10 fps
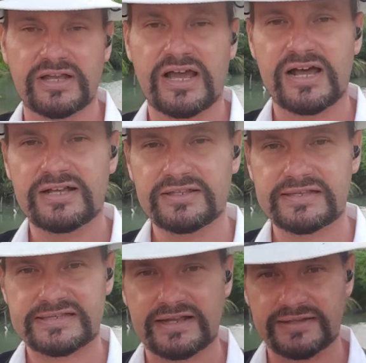
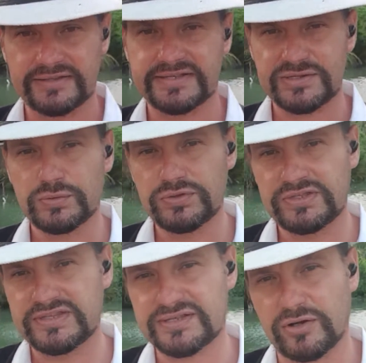artists understood
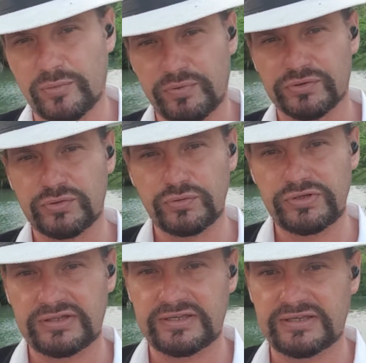this
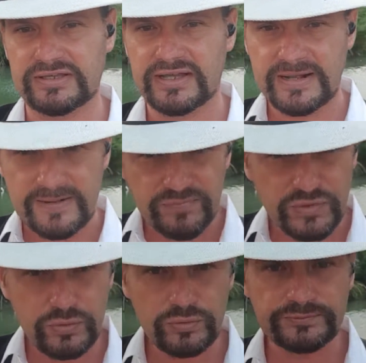opportunity
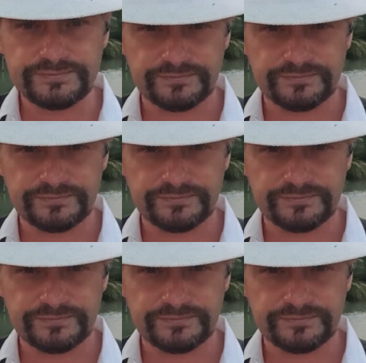to